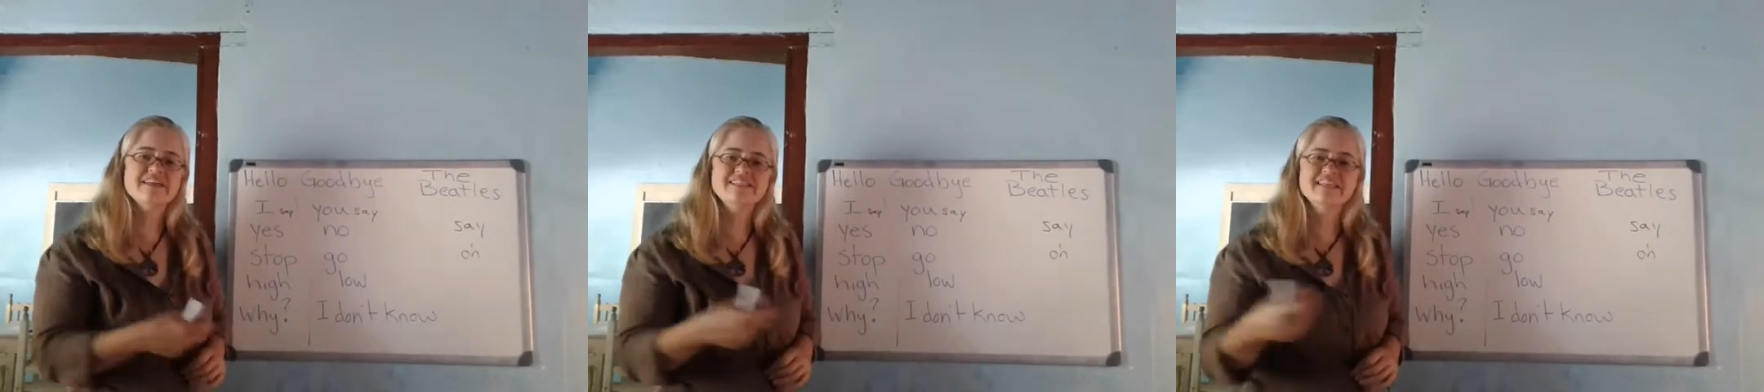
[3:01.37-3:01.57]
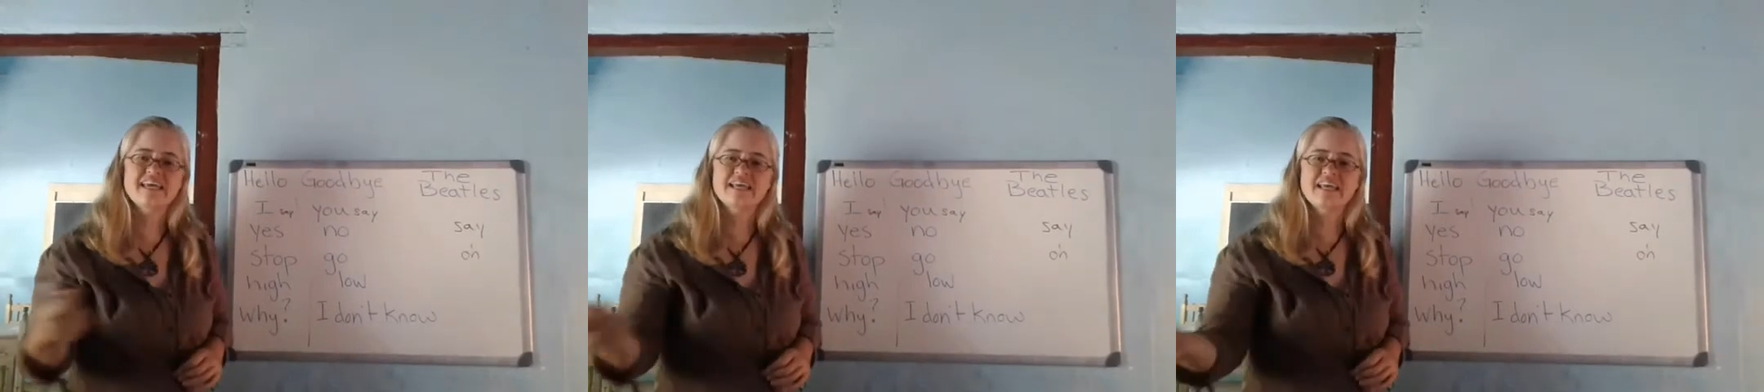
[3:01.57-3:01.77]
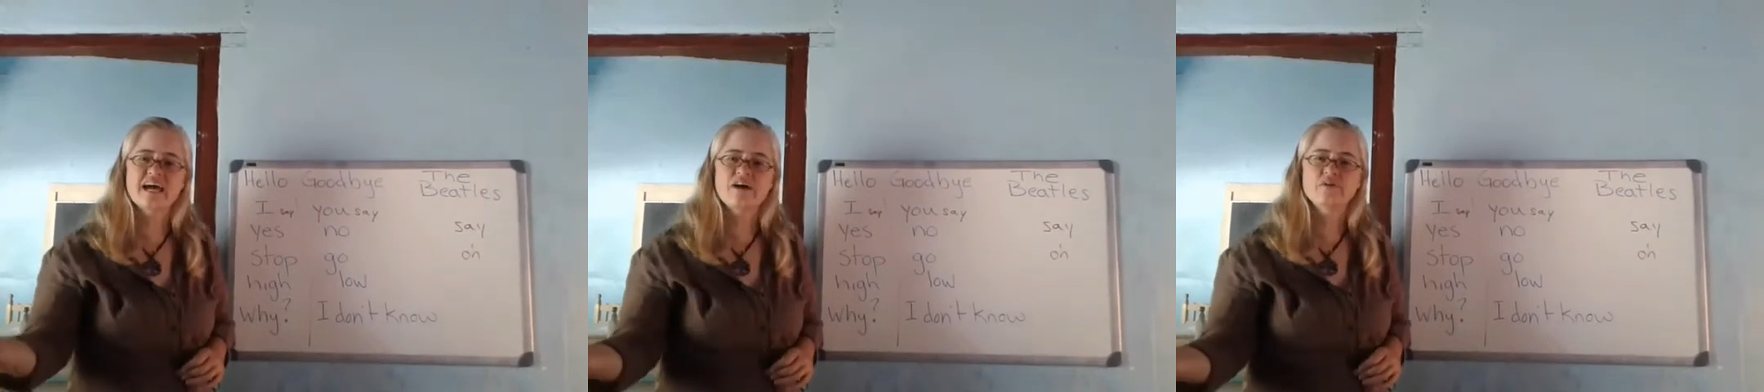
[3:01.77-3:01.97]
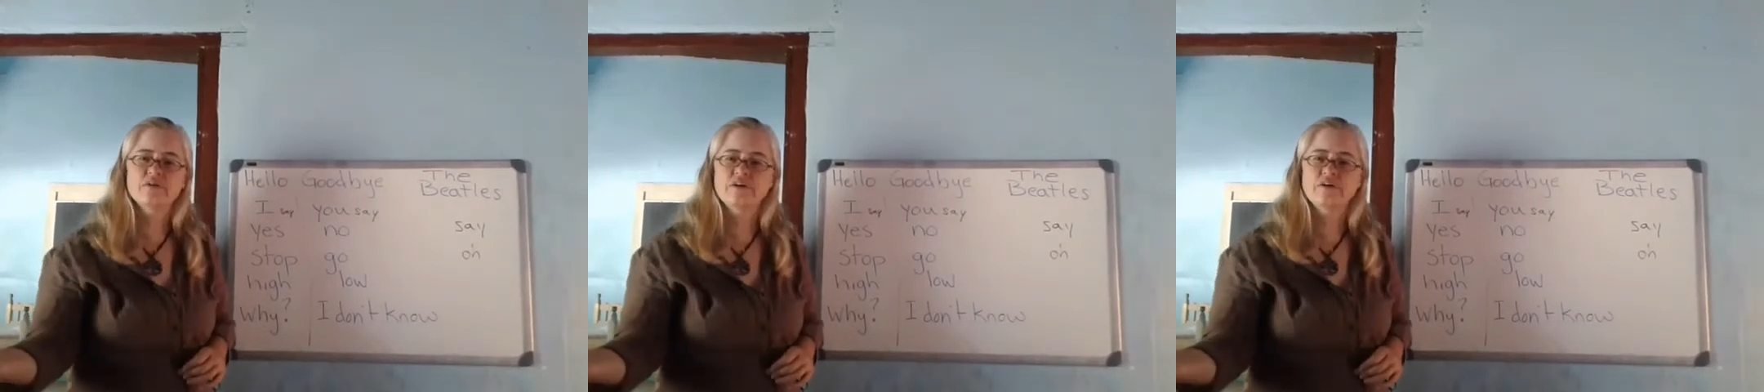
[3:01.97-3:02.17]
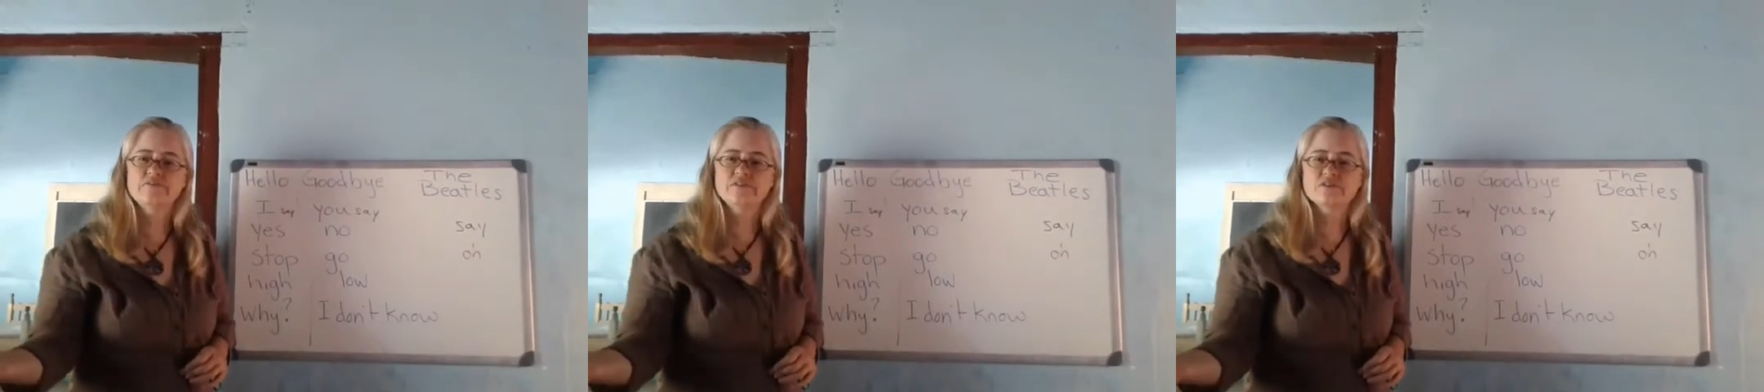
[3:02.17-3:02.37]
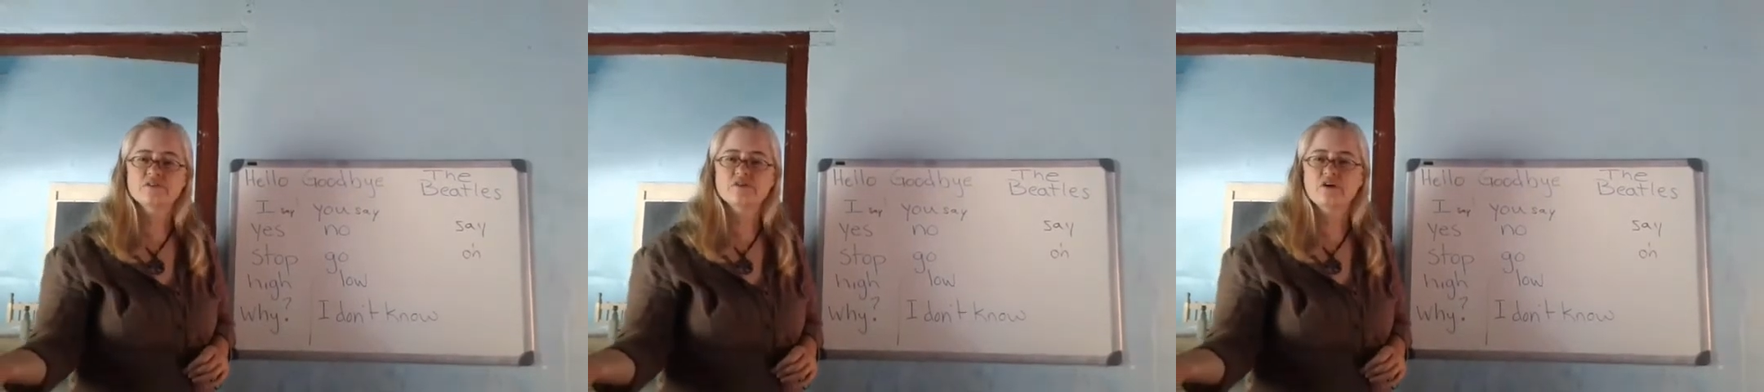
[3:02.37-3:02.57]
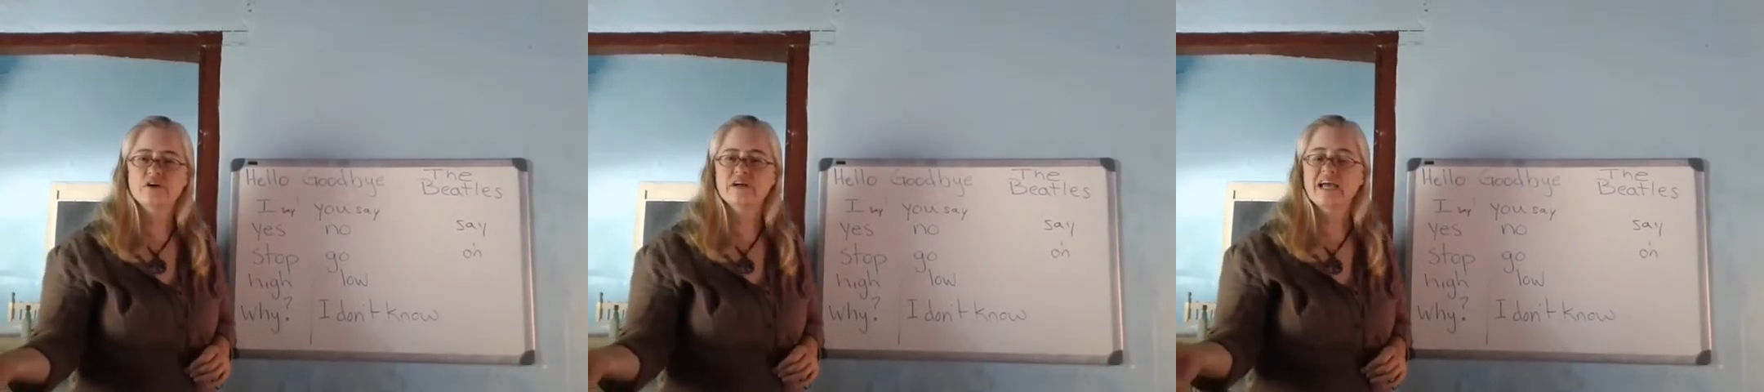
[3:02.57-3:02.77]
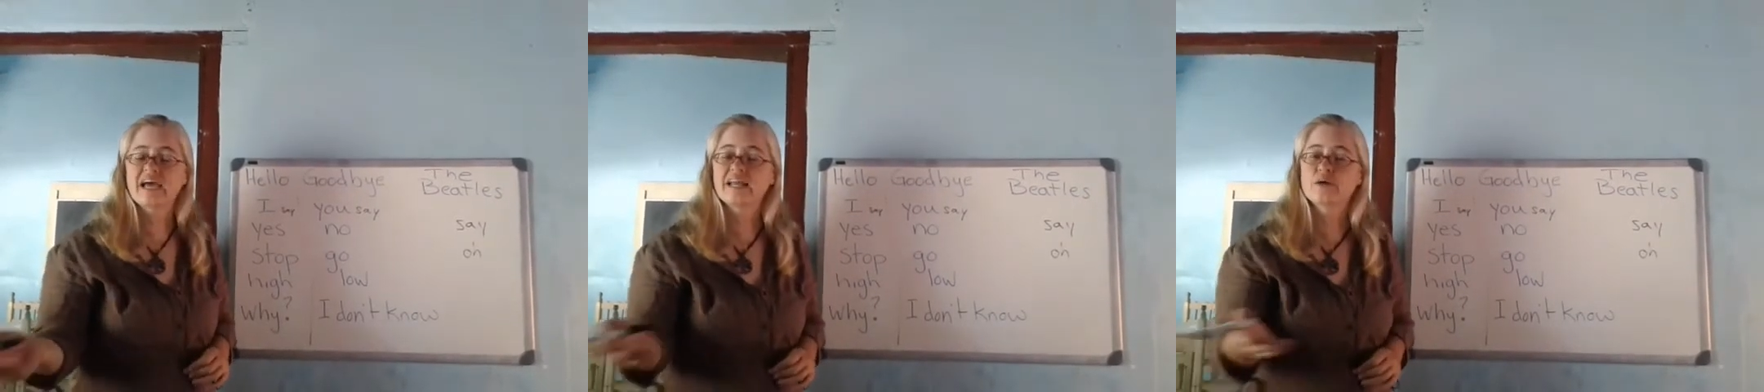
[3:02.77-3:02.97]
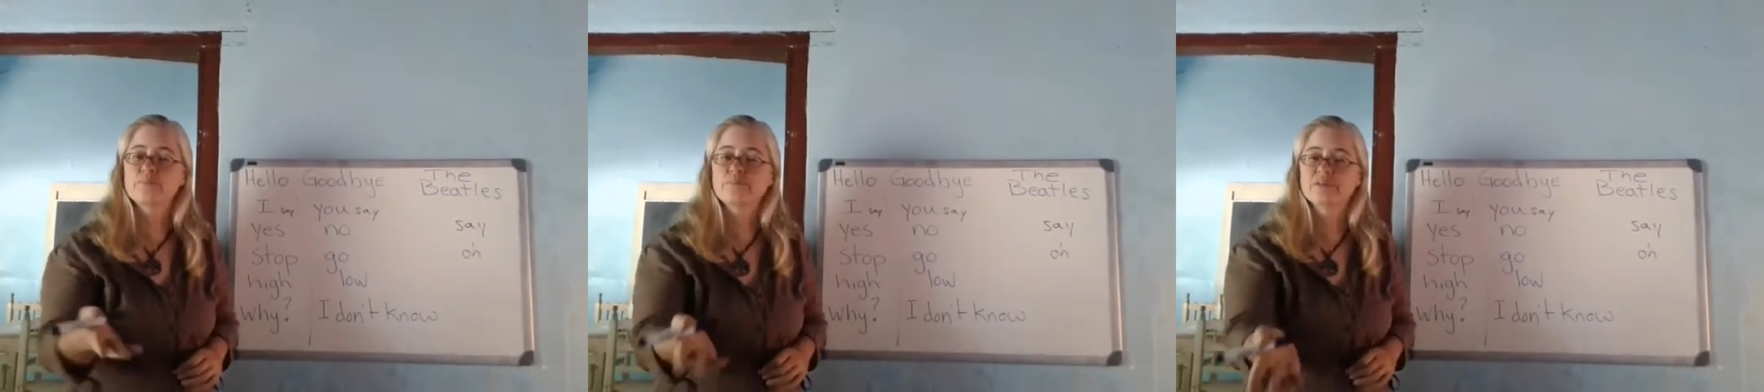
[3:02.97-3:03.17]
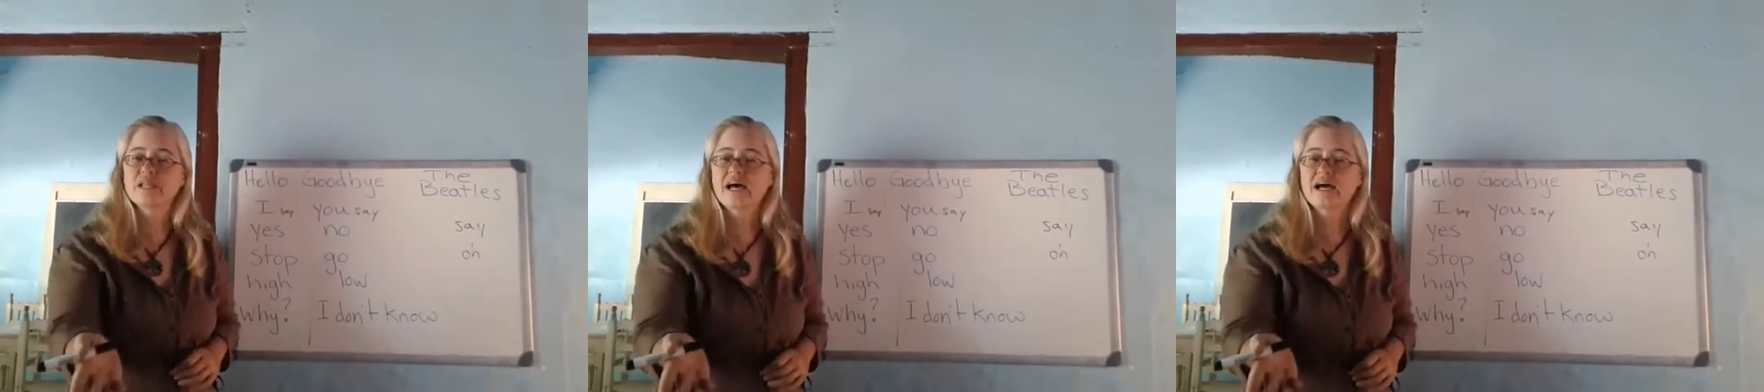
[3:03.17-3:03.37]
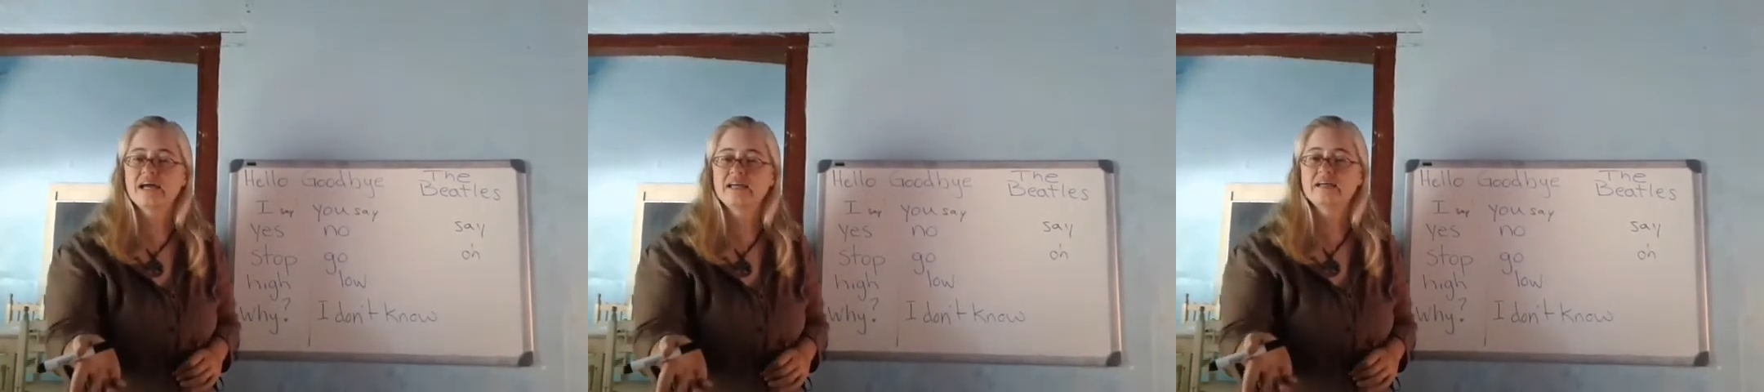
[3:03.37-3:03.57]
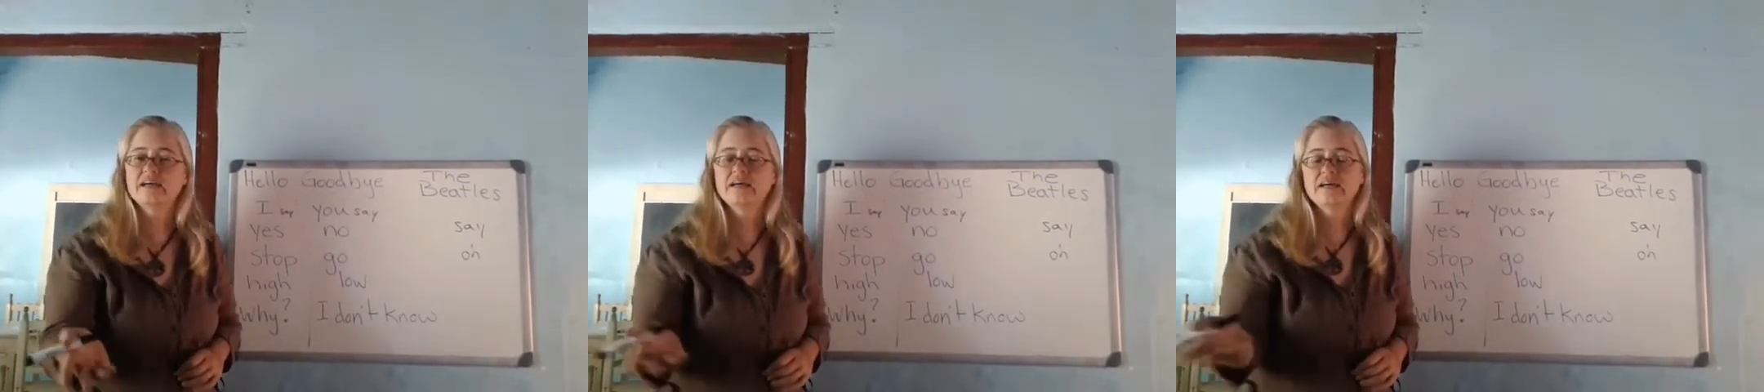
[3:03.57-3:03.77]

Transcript: they take out of the song and apply